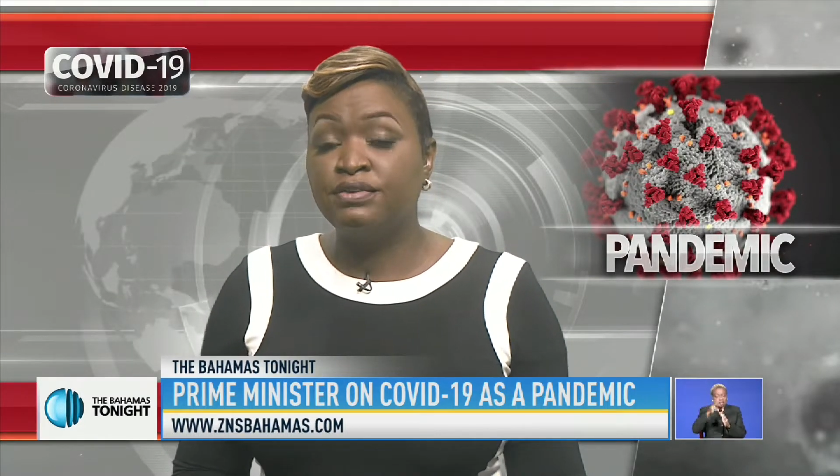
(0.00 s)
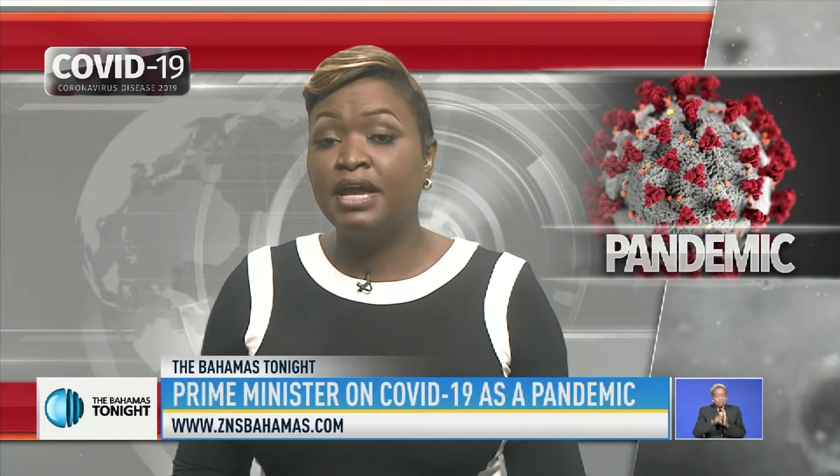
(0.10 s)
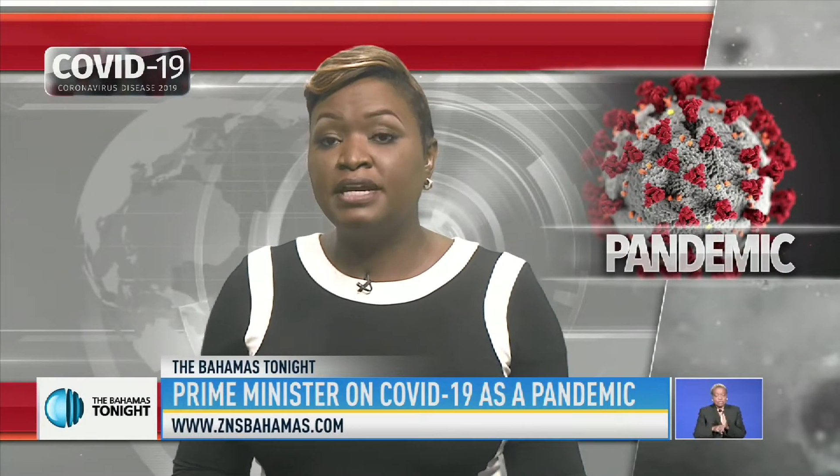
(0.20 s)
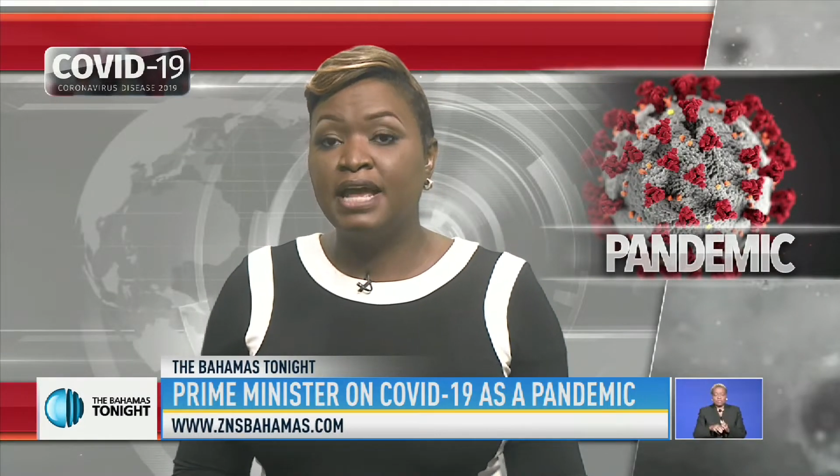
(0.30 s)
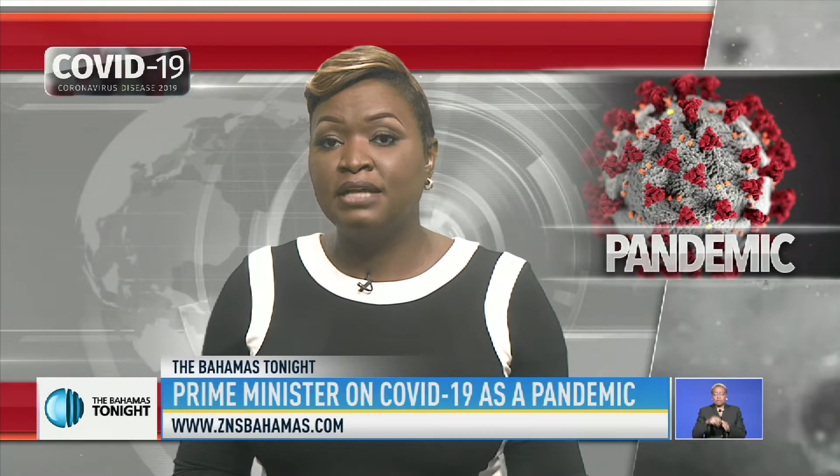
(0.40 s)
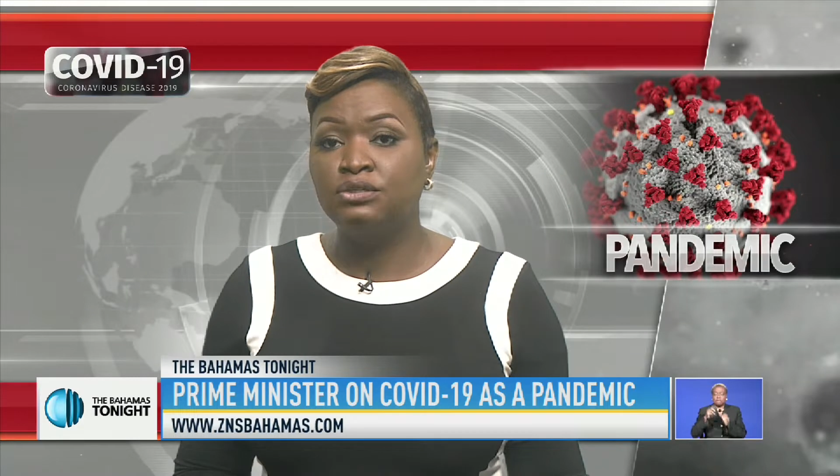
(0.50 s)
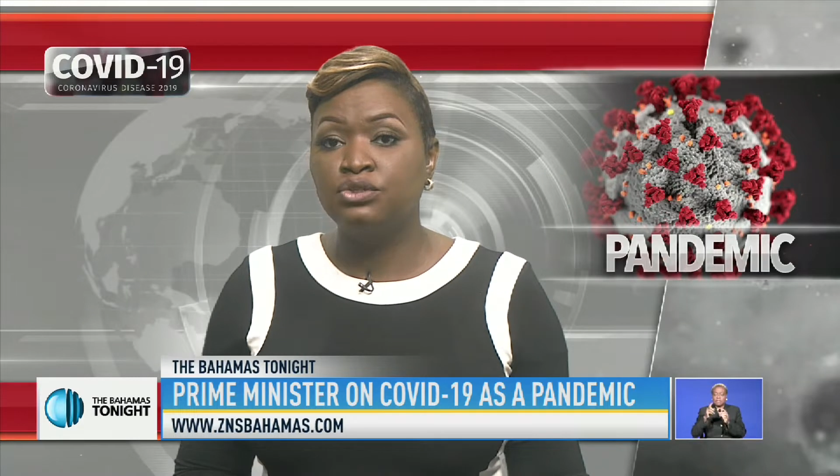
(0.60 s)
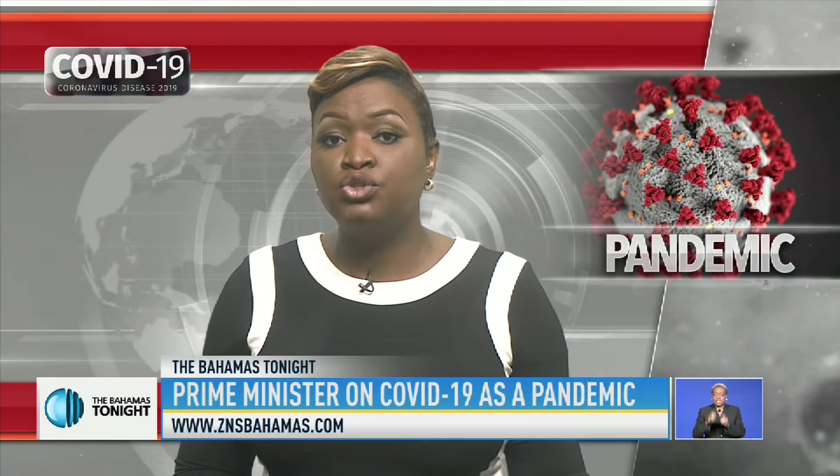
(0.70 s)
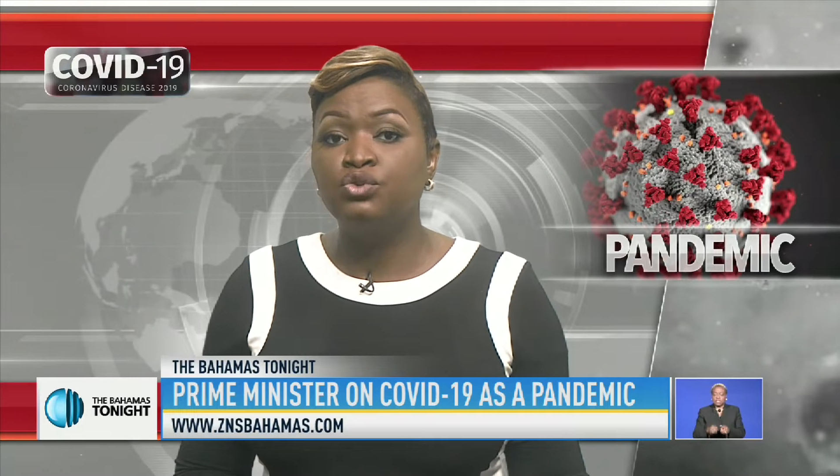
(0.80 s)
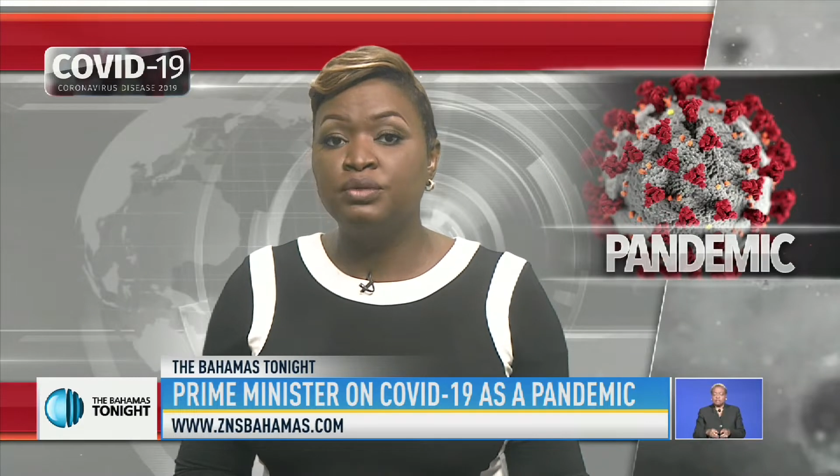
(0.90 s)

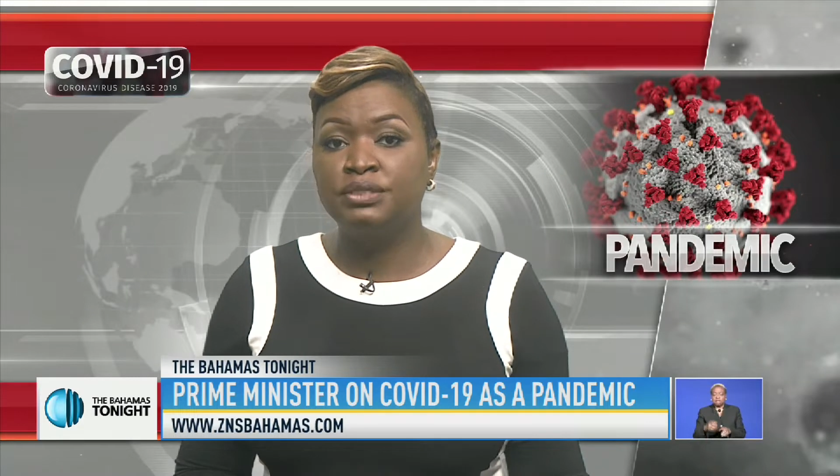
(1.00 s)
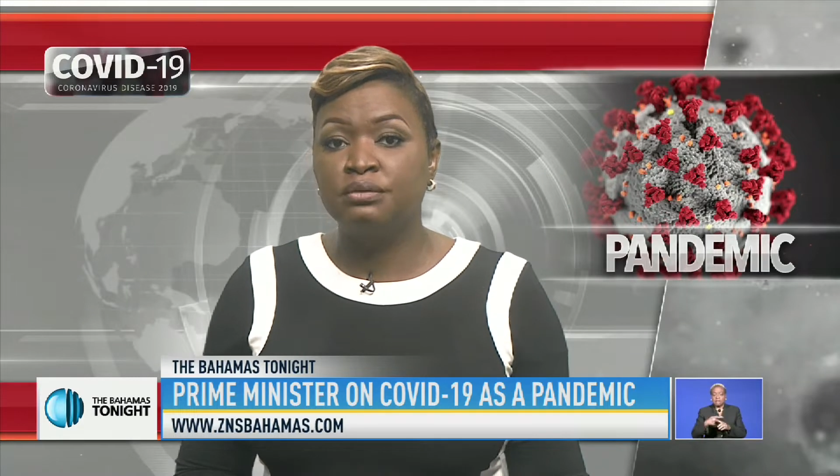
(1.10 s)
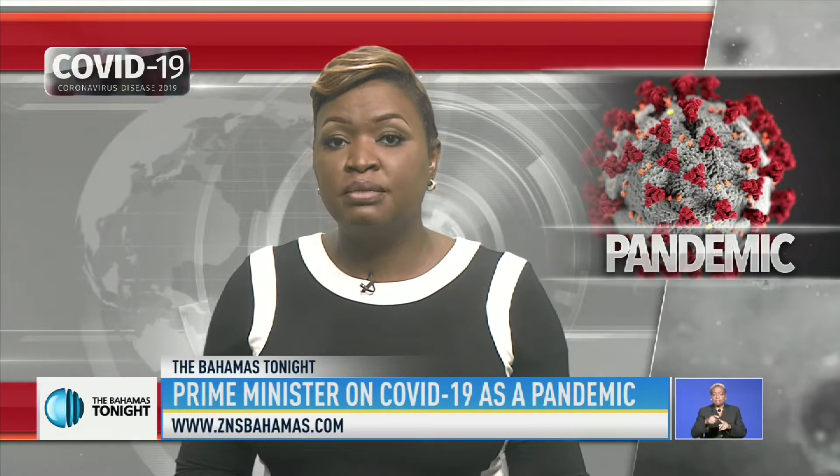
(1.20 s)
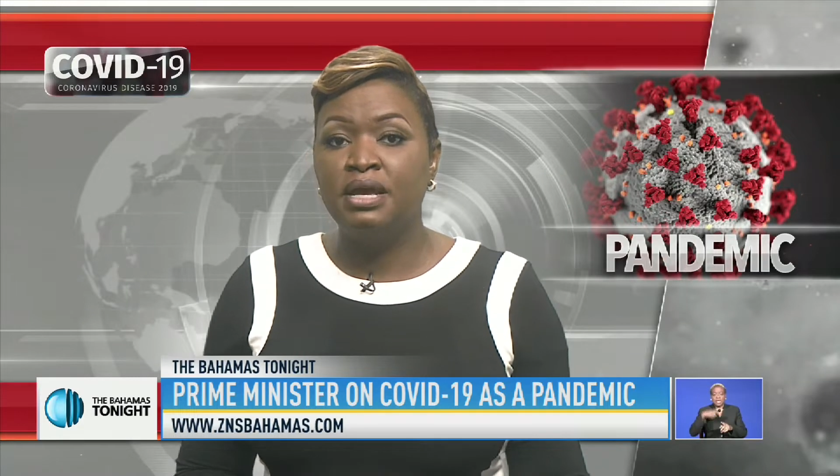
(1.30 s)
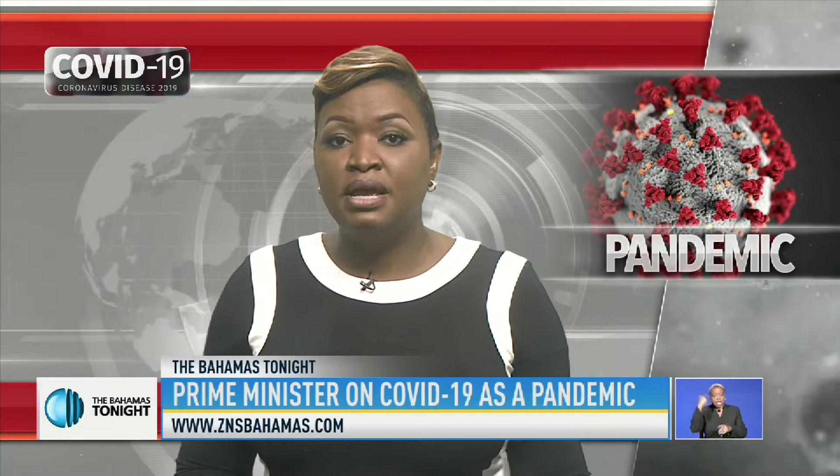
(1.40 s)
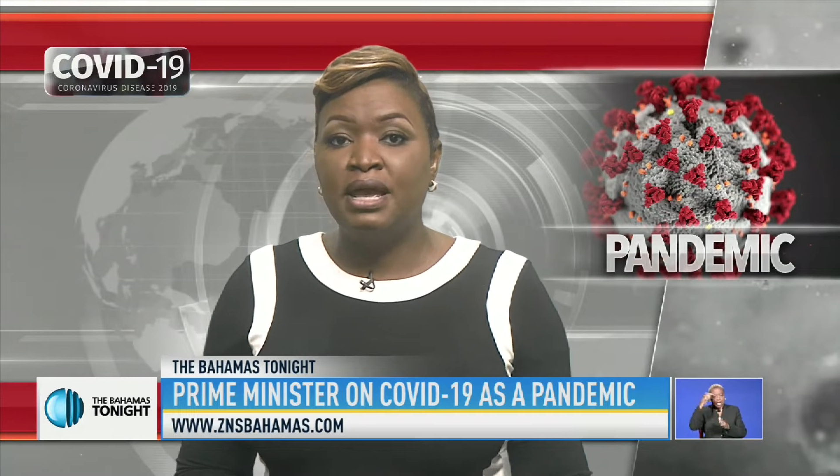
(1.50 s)
Finance, Tourism,